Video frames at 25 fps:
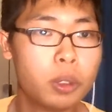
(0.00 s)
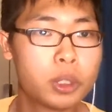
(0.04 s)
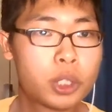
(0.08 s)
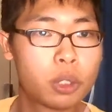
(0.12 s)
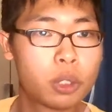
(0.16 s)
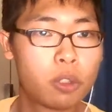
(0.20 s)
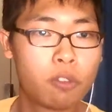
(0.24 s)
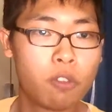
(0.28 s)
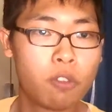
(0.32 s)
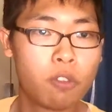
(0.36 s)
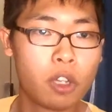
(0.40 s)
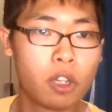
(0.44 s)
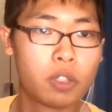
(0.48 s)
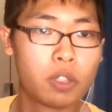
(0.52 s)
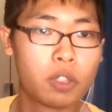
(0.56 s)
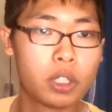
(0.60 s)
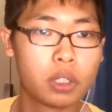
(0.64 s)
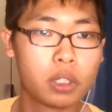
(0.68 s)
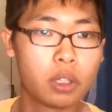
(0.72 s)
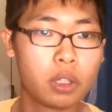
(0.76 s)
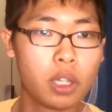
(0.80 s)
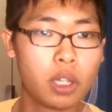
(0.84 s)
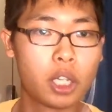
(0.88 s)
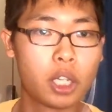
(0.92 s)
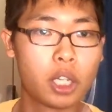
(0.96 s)
Who's your
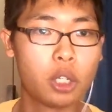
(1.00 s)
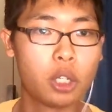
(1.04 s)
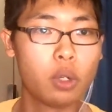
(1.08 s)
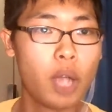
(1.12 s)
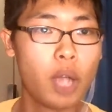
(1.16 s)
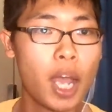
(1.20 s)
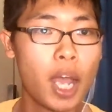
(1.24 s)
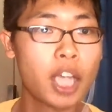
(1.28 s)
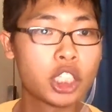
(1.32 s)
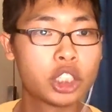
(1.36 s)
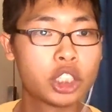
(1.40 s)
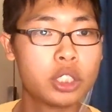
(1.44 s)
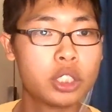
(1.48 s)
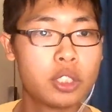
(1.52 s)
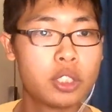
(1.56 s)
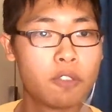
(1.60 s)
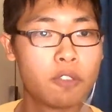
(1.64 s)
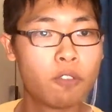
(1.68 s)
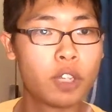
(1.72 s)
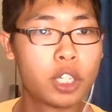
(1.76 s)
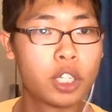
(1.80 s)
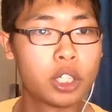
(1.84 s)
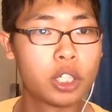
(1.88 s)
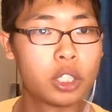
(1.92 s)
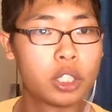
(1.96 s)
favorite Lego
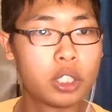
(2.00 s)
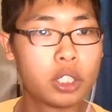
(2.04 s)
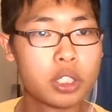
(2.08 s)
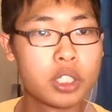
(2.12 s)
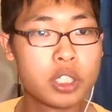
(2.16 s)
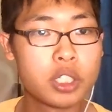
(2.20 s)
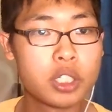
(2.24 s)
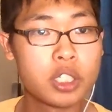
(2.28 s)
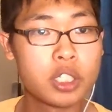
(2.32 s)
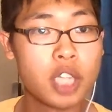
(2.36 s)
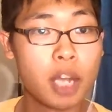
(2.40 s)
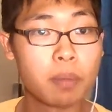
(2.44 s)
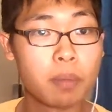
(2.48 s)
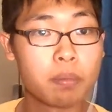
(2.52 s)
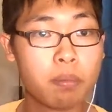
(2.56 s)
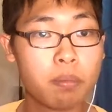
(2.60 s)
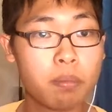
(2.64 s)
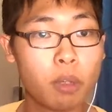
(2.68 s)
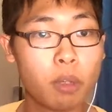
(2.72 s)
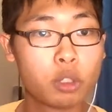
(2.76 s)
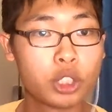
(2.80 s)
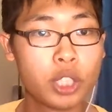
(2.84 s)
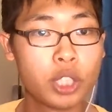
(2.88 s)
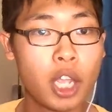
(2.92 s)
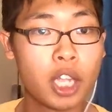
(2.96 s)
action figure
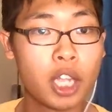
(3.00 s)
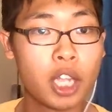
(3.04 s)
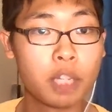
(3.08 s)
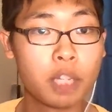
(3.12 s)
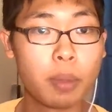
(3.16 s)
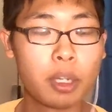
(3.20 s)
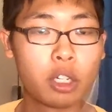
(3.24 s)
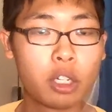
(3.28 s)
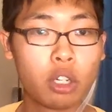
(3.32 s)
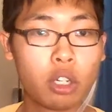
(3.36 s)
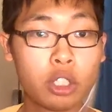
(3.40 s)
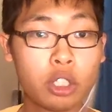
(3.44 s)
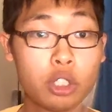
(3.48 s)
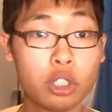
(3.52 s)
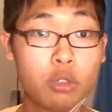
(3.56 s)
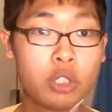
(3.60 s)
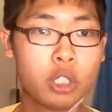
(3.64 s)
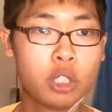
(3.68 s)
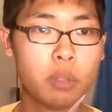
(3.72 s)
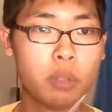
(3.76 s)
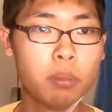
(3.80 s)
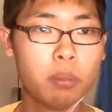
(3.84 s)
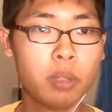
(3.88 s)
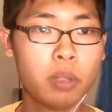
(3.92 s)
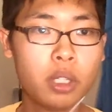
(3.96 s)
stop motion animator on
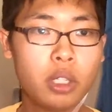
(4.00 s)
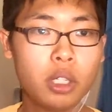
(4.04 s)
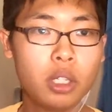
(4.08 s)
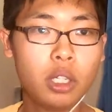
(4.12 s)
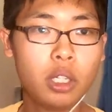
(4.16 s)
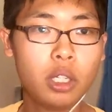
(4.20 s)
YouTube?